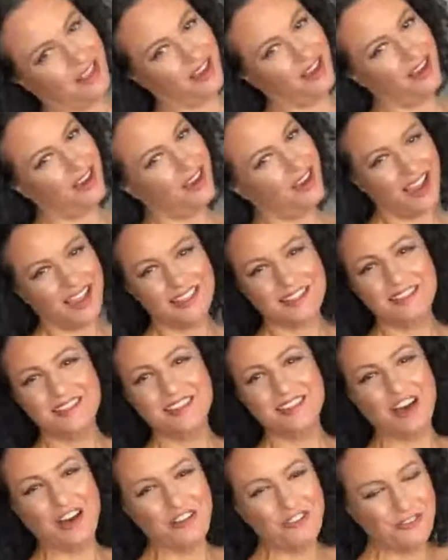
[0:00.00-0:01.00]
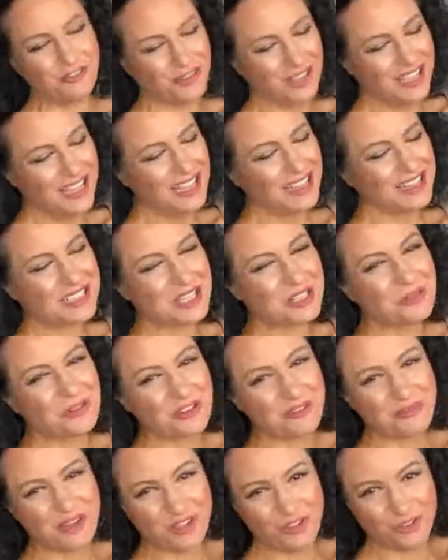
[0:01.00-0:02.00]
I love. This is one
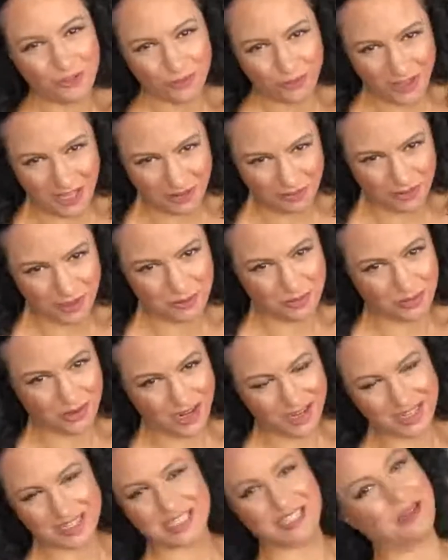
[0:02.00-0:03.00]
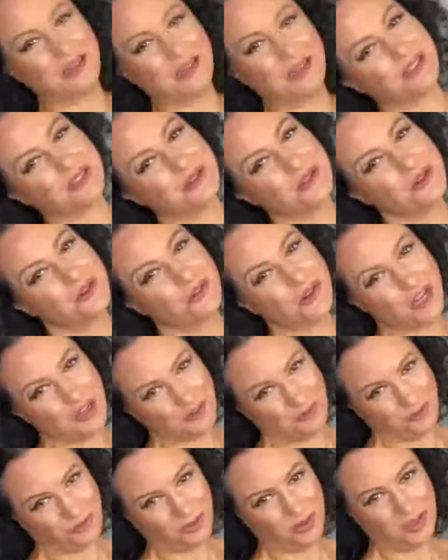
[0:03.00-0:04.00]
of my favorite products, and I'm so
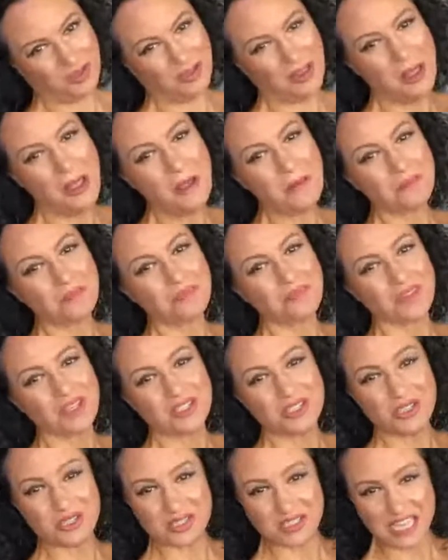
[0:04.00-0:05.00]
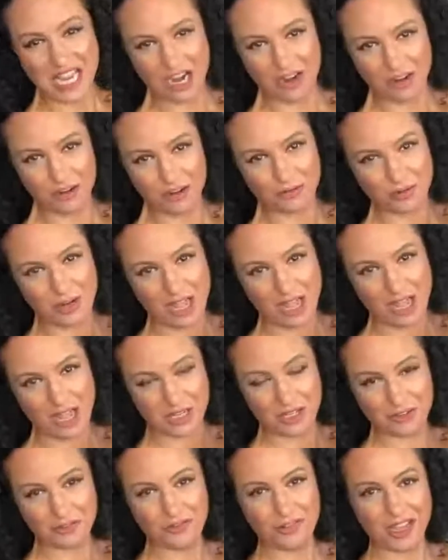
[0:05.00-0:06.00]
grateful to Sarah for having
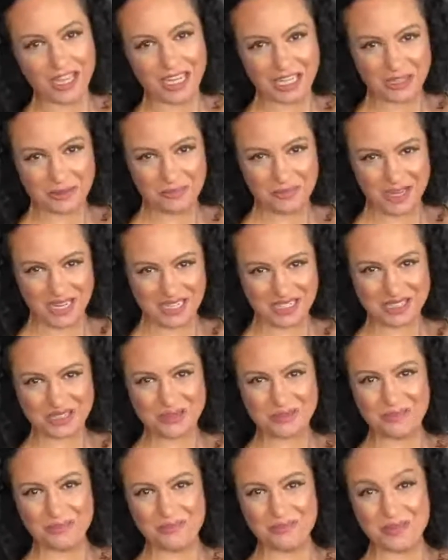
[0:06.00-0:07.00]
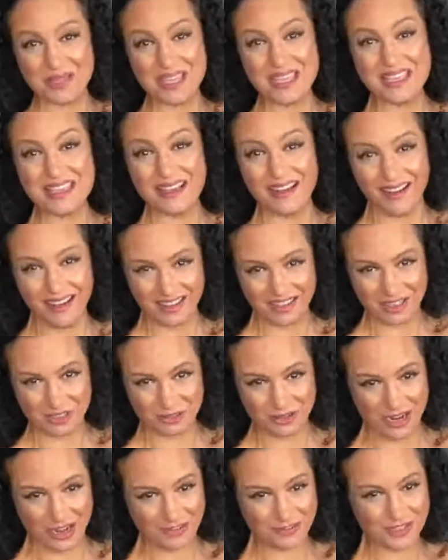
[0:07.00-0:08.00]
invited me to be on
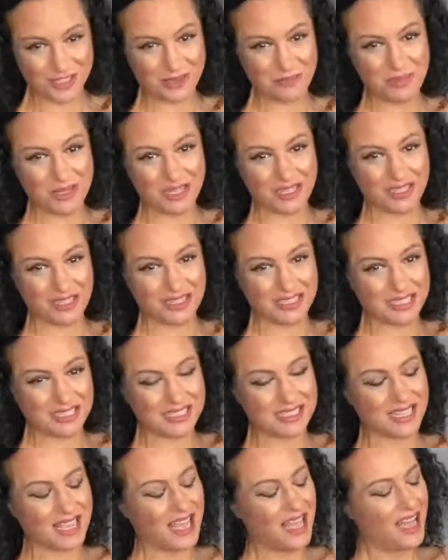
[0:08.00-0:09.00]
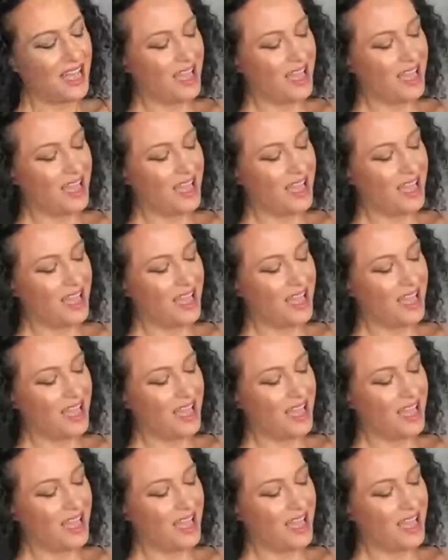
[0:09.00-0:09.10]
Crafted, because